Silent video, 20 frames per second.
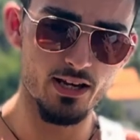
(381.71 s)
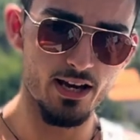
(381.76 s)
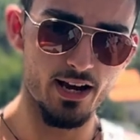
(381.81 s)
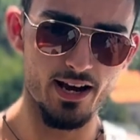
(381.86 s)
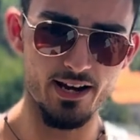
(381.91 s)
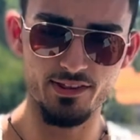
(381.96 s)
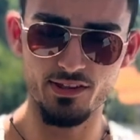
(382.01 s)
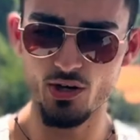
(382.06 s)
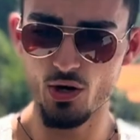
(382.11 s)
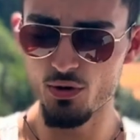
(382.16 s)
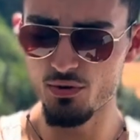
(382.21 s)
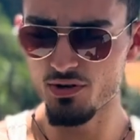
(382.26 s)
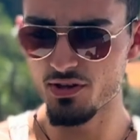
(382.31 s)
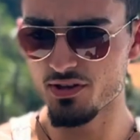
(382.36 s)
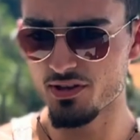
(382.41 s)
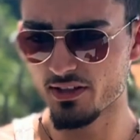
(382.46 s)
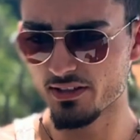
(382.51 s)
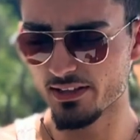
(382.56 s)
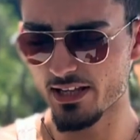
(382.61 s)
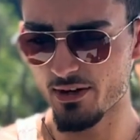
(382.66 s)
And the only
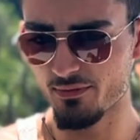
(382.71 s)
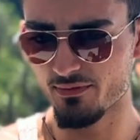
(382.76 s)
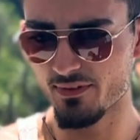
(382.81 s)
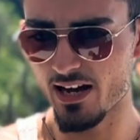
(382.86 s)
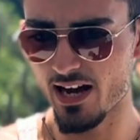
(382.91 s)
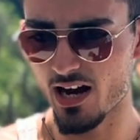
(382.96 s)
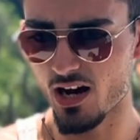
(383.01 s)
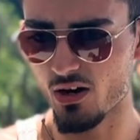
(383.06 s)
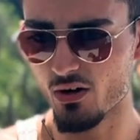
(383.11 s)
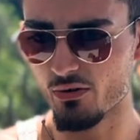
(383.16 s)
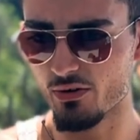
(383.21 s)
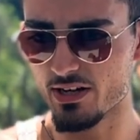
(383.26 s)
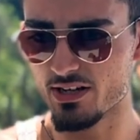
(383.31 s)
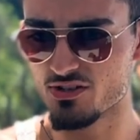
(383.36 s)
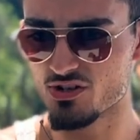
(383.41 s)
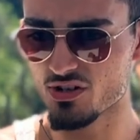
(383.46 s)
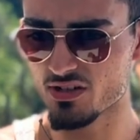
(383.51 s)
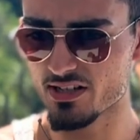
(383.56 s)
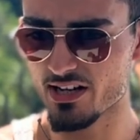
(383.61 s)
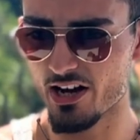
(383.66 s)
thing left now is
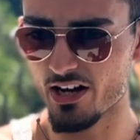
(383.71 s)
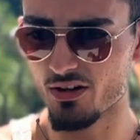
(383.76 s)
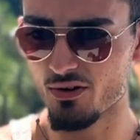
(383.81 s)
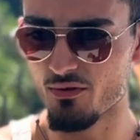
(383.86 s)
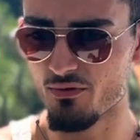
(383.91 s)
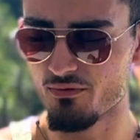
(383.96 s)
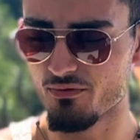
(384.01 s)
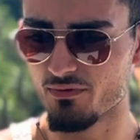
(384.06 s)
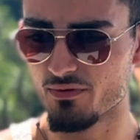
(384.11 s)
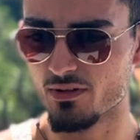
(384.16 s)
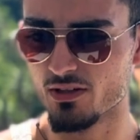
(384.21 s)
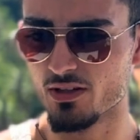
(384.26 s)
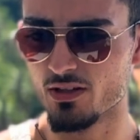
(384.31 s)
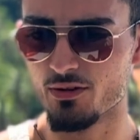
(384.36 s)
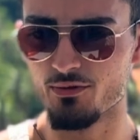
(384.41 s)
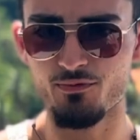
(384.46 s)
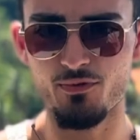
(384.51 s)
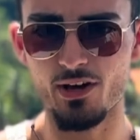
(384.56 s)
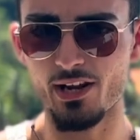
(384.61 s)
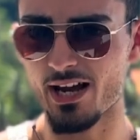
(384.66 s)
just kind of
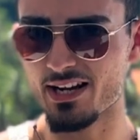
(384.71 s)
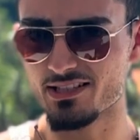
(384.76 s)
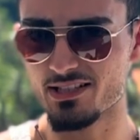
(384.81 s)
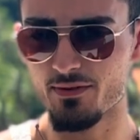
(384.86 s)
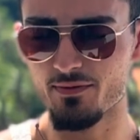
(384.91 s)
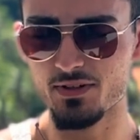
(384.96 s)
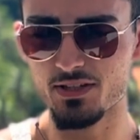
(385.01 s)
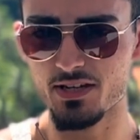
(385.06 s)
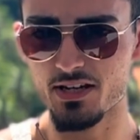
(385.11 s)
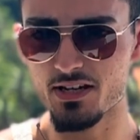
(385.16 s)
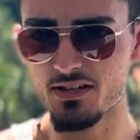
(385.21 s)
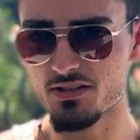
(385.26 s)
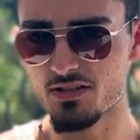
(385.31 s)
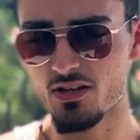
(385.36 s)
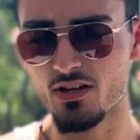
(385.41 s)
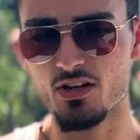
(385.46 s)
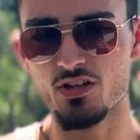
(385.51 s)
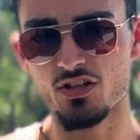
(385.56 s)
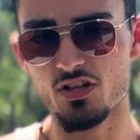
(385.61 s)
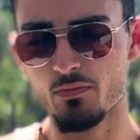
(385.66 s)
fun activities.
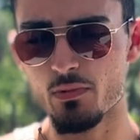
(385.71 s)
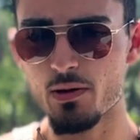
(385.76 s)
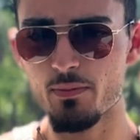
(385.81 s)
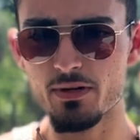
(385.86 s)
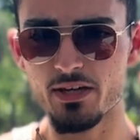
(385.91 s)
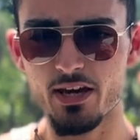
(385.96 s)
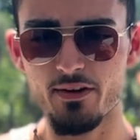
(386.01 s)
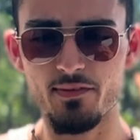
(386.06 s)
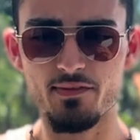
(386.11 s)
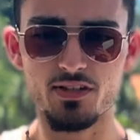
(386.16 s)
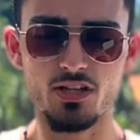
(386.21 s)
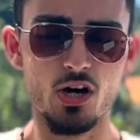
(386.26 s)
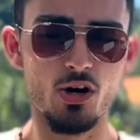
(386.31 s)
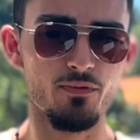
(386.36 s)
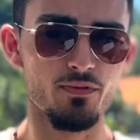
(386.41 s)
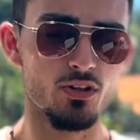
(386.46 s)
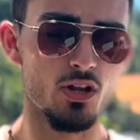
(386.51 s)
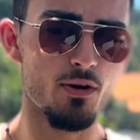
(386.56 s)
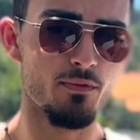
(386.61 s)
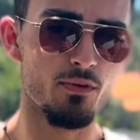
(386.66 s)
So maybe give yourself
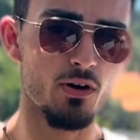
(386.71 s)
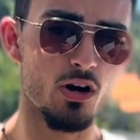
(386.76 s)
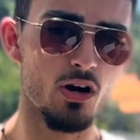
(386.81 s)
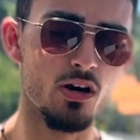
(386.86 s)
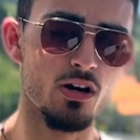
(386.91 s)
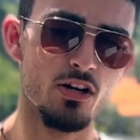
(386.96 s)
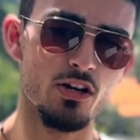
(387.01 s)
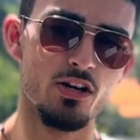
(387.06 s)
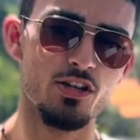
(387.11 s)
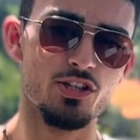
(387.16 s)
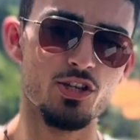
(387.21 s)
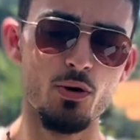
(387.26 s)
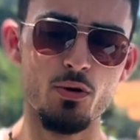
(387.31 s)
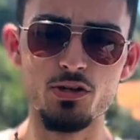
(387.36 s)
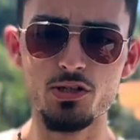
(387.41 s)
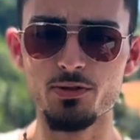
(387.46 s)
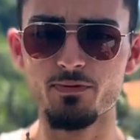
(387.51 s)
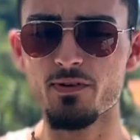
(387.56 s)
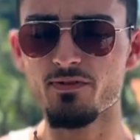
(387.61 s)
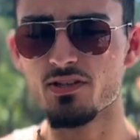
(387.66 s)
another
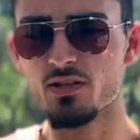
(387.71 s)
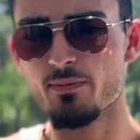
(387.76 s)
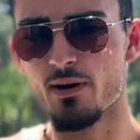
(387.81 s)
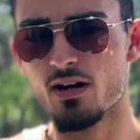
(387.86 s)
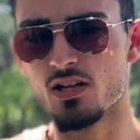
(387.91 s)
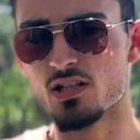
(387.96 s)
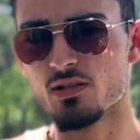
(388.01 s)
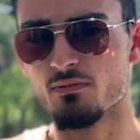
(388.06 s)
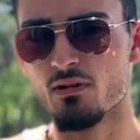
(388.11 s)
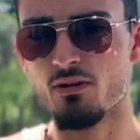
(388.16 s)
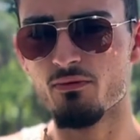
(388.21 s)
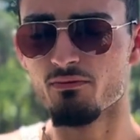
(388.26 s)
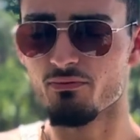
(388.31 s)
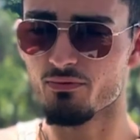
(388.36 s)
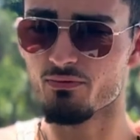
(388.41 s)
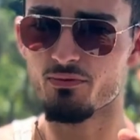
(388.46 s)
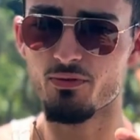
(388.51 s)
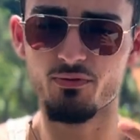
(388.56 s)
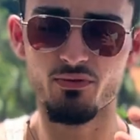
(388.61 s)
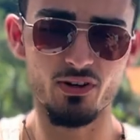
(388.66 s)
£250 a month
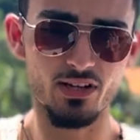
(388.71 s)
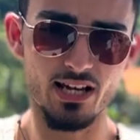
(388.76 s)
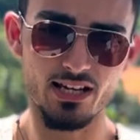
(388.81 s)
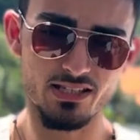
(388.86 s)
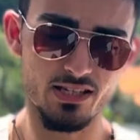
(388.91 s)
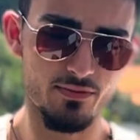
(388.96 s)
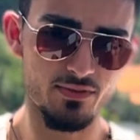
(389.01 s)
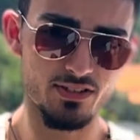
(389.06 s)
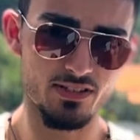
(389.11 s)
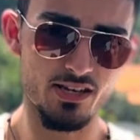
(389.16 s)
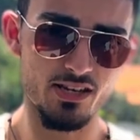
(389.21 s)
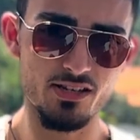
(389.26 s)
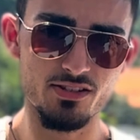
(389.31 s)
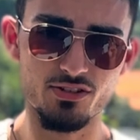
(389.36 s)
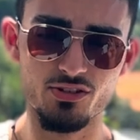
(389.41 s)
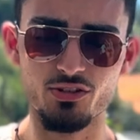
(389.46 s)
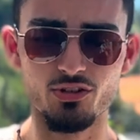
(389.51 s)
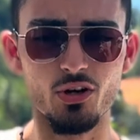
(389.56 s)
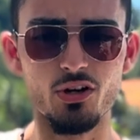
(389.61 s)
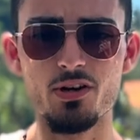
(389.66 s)
for fun activities.
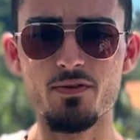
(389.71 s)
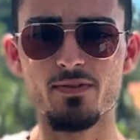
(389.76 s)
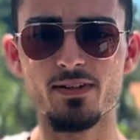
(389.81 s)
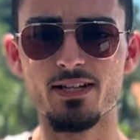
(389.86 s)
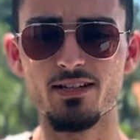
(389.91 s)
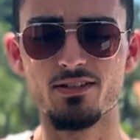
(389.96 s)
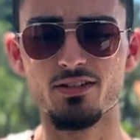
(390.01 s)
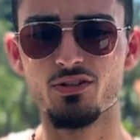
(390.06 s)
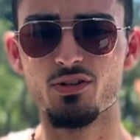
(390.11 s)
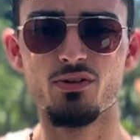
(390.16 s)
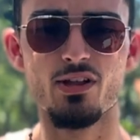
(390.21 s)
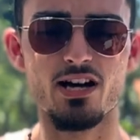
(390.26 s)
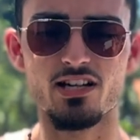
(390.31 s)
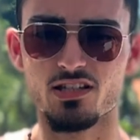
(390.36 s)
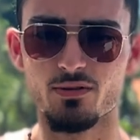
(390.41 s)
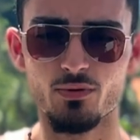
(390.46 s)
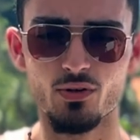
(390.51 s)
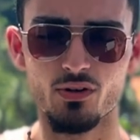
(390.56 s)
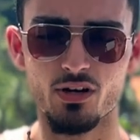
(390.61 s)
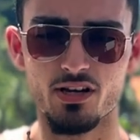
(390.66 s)
You don't even need to do that, to
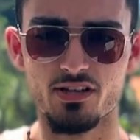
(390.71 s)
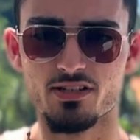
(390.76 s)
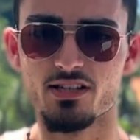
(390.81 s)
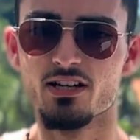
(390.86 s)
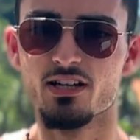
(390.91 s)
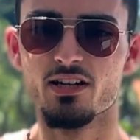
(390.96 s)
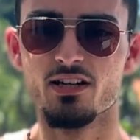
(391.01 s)
be honest.